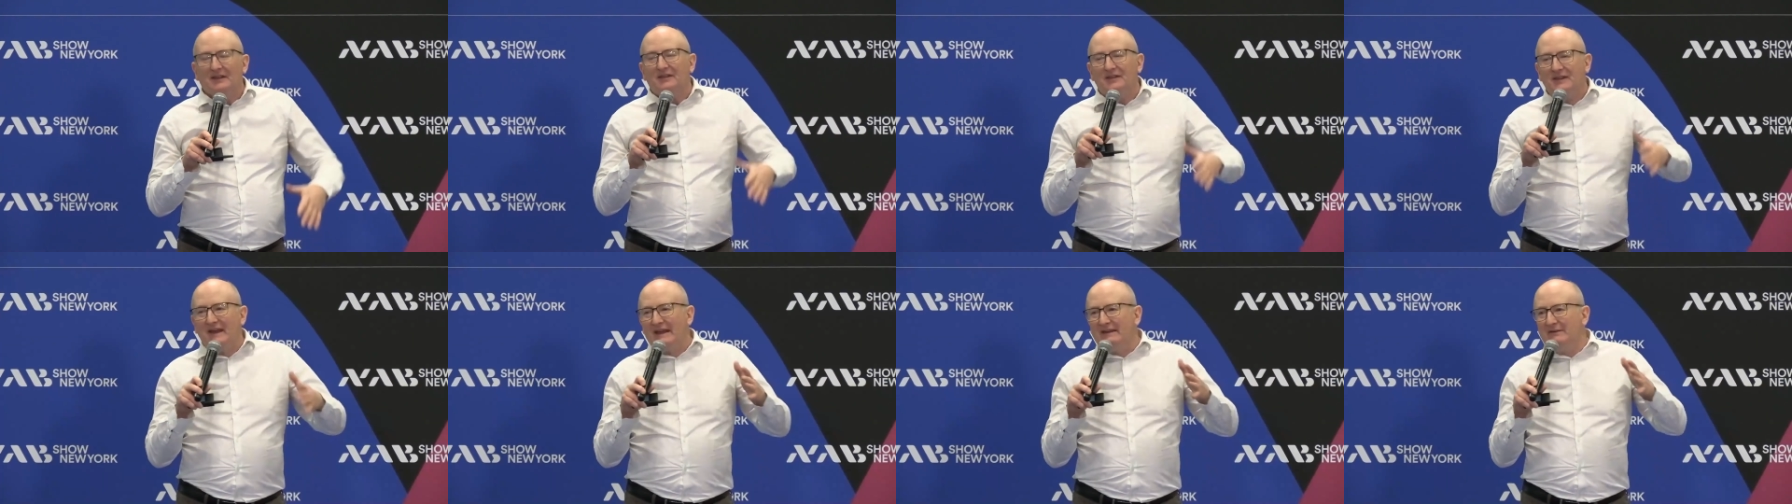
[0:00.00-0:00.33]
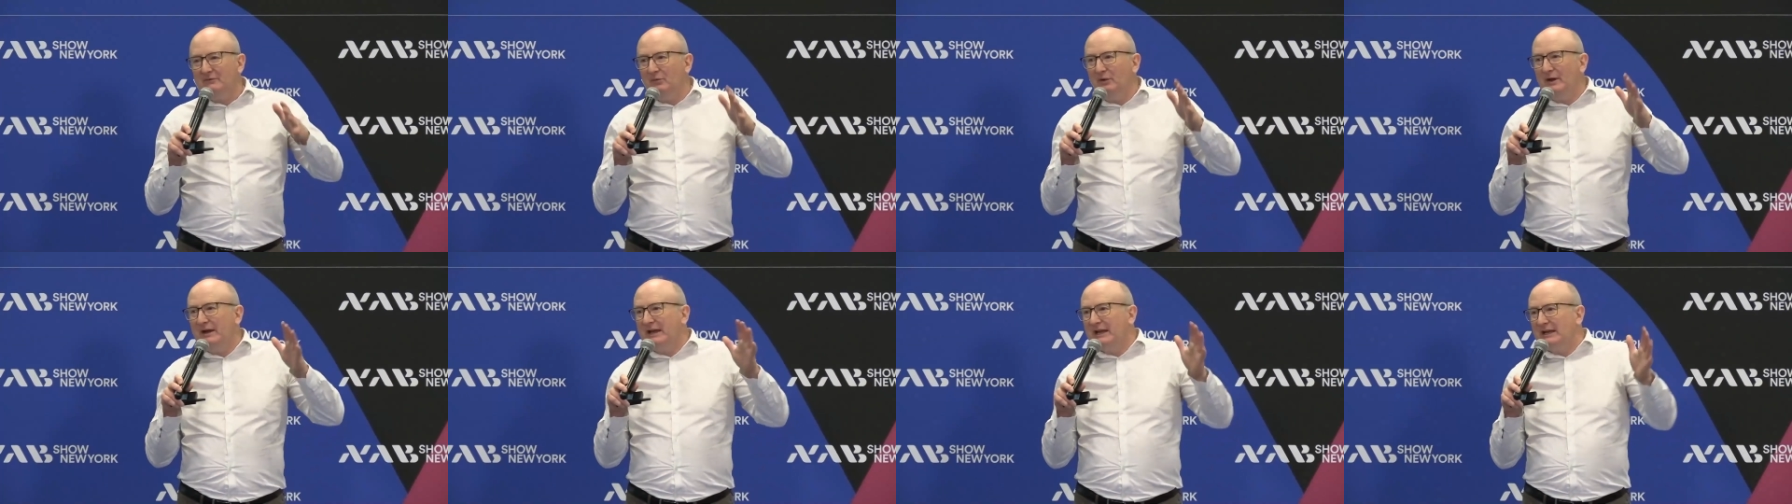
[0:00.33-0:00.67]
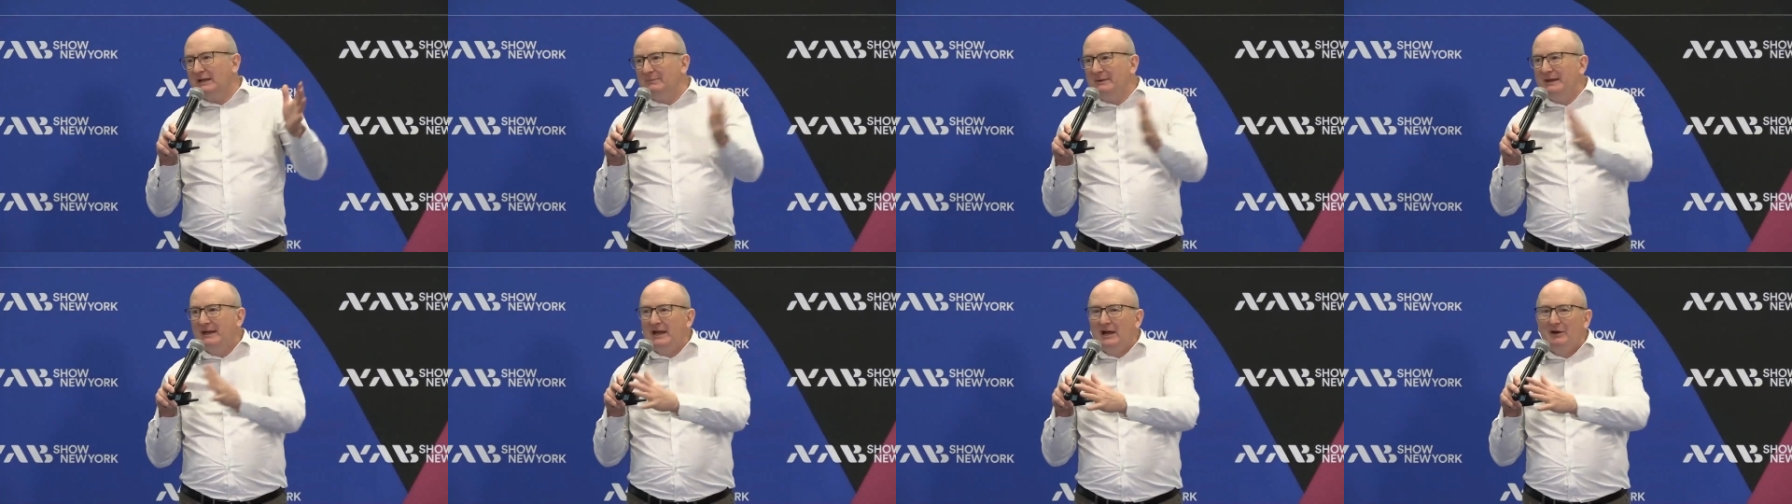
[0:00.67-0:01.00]
Then we're
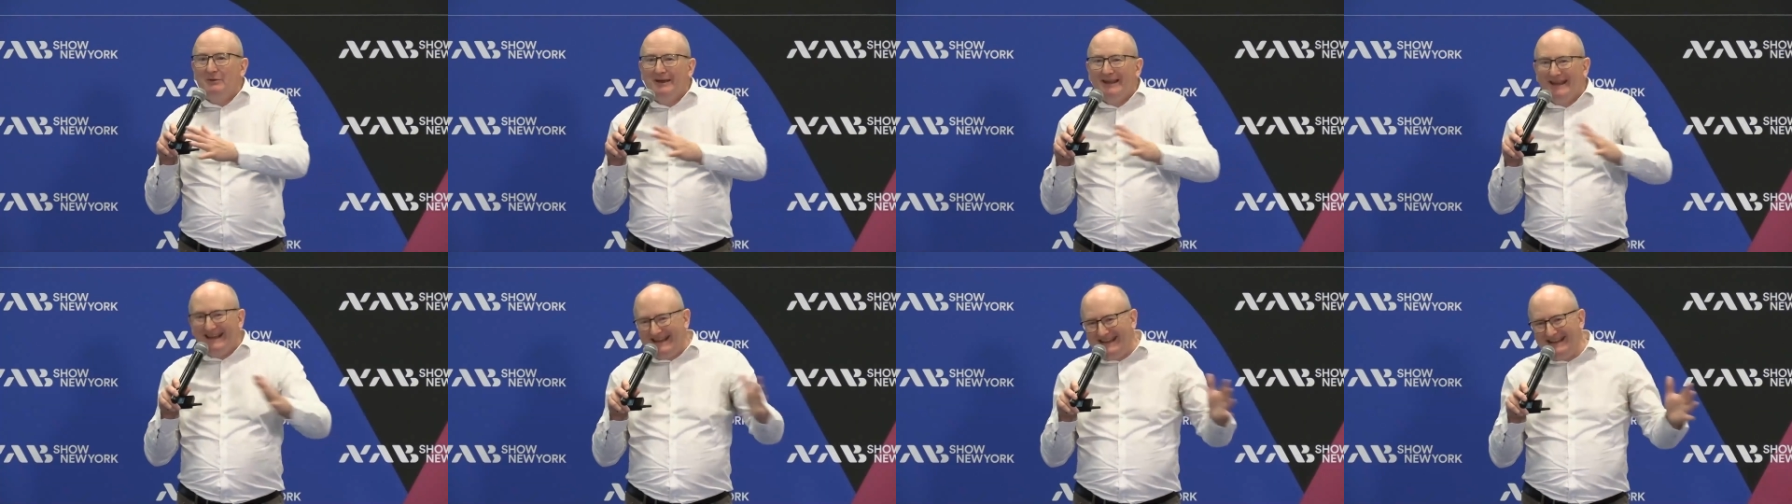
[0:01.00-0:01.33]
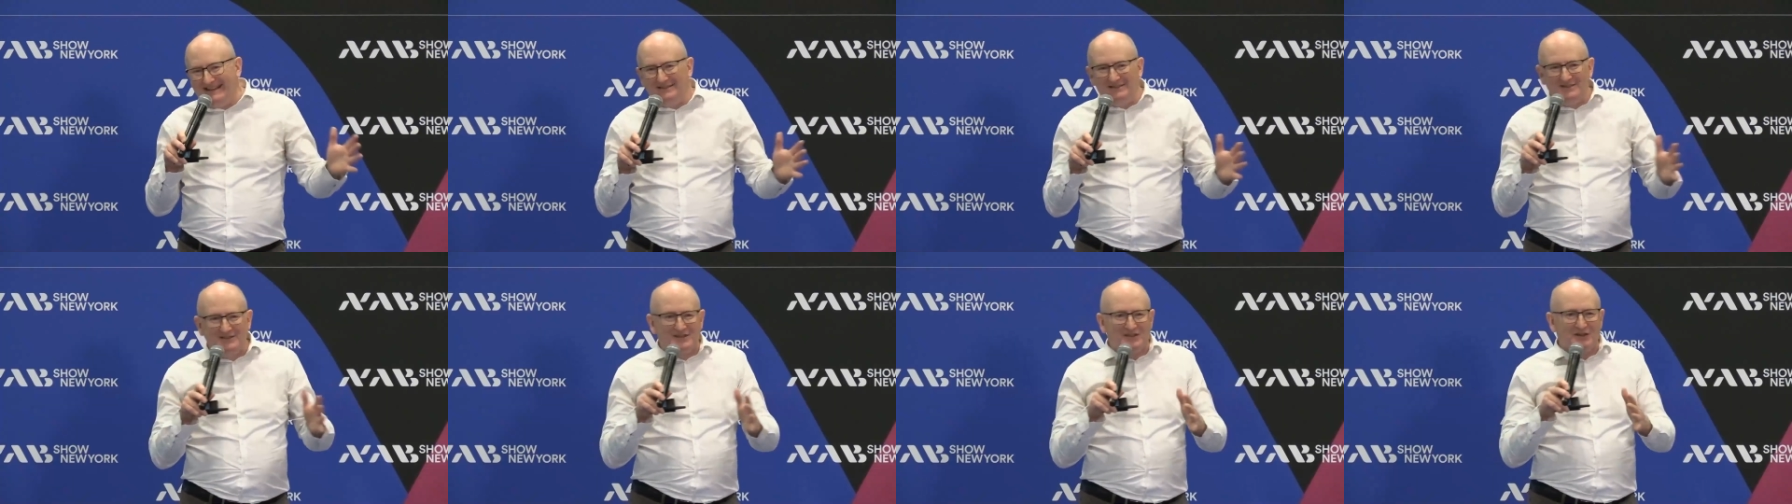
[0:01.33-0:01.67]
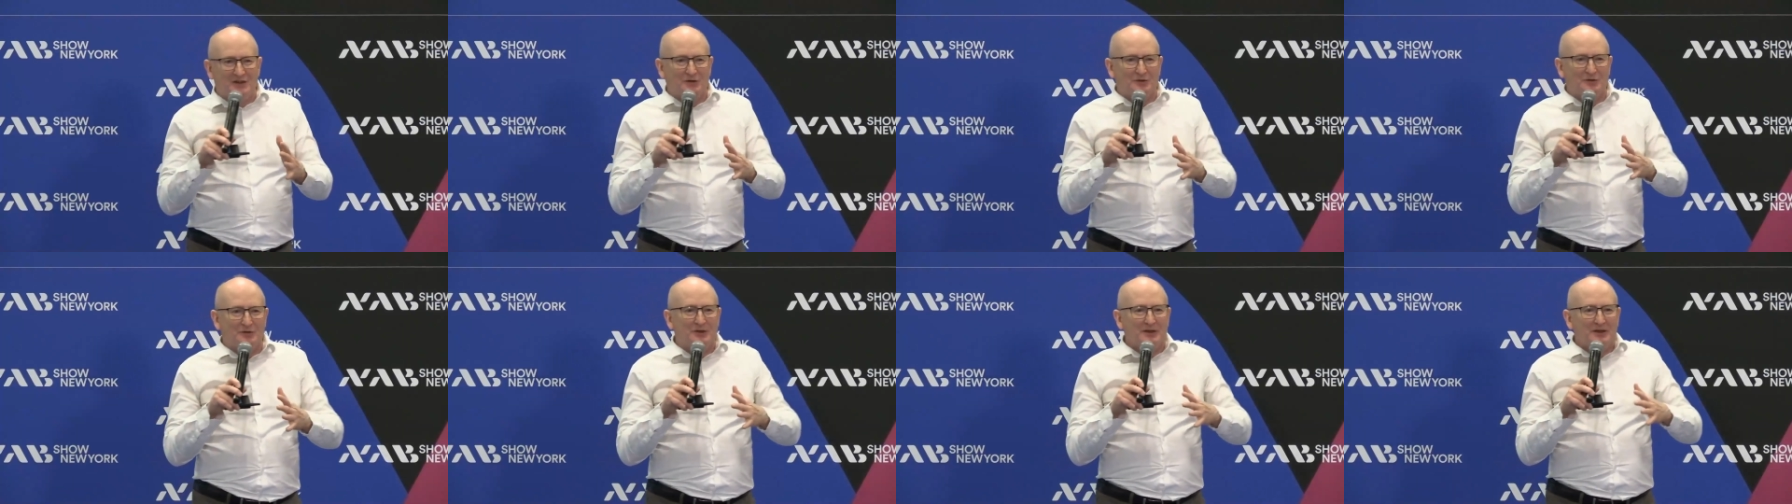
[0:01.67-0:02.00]
going to be going
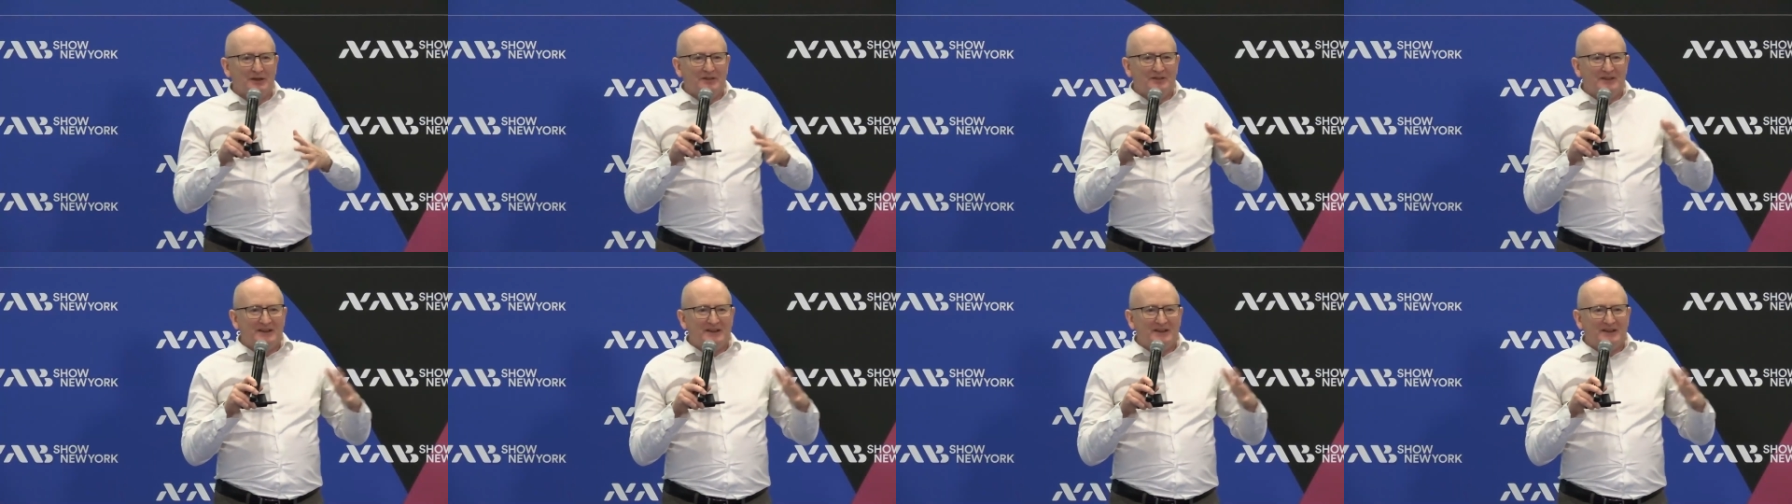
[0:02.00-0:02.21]
into